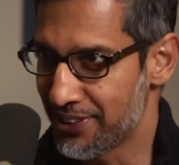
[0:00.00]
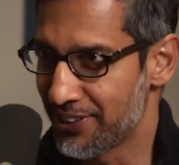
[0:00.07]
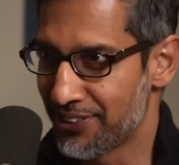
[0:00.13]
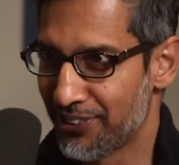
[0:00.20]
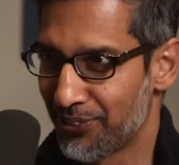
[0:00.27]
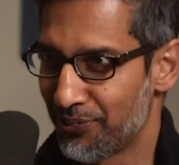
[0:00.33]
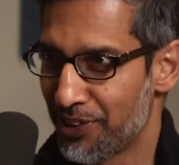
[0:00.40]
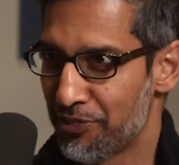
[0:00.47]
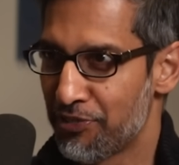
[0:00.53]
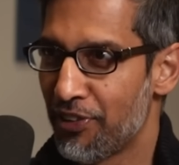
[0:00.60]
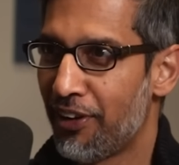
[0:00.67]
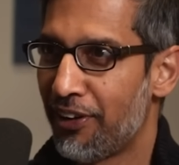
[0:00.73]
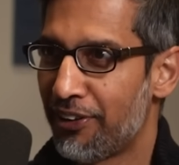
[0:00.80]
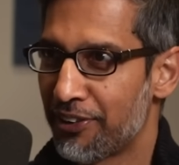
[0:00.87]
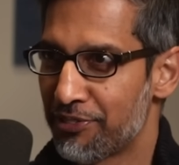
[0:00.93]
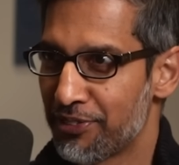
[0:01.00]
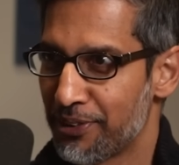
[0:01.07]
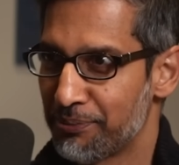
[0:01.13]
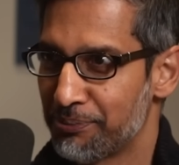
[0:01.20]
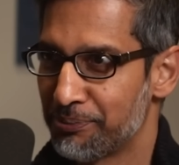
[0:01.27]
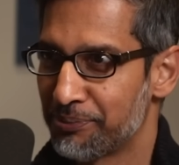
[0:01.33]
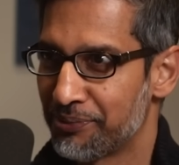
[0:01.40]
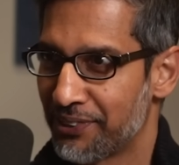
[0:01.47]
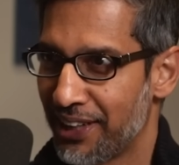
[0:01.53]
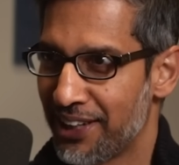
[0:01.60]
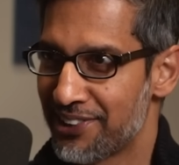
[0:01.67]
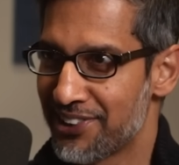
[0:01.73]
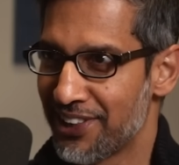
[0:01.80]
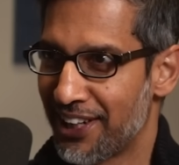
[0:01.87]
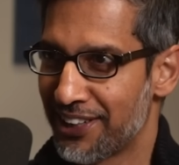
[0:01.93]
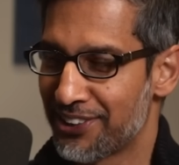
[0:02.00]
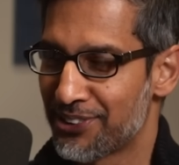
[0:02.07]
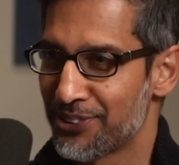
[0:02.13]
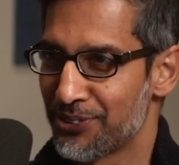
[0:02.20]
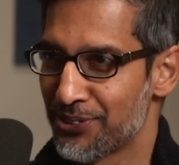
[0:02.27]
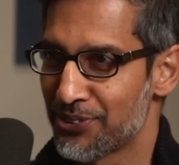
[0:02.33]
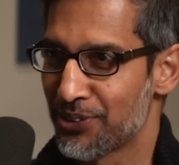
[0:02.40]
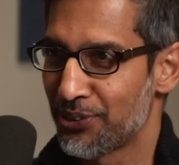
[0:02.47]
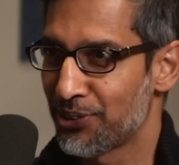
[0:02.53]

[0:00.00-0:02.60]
you know, we are far from A G I too. So